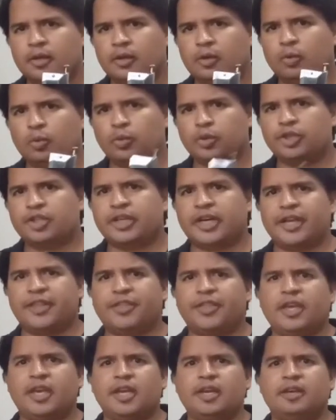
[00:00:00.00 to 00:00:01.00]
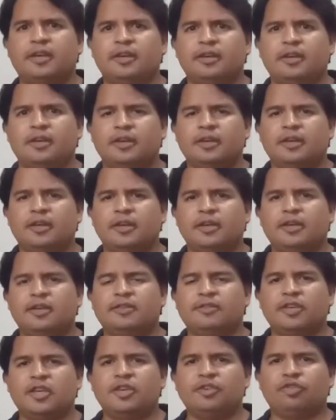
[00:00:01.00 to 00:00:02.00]
which I think
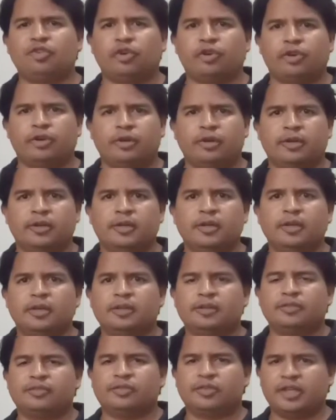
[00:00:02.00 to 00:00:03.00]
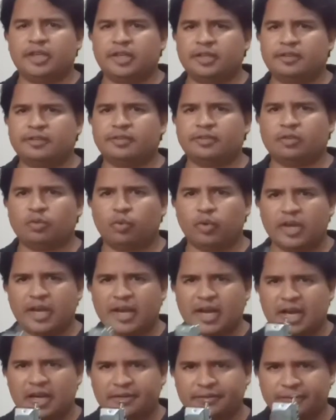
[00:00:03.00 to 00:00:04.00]
is easier since we
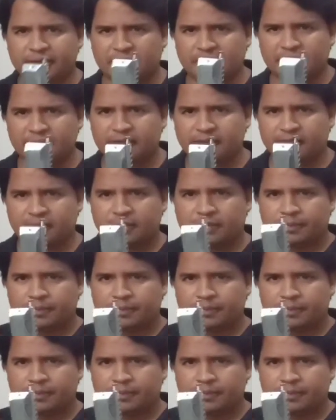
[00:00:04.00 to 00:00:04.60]
have this